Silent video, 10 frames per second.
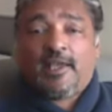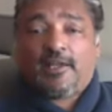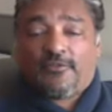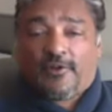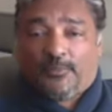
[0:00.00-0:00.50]

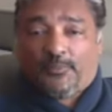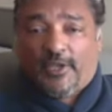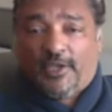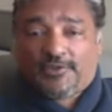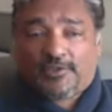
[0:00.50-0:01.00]
and very
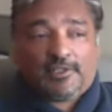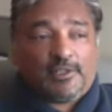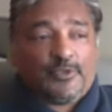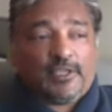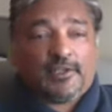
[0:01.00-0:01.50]
patiently
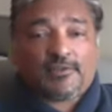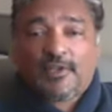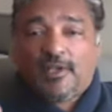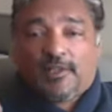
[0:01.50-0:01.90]
because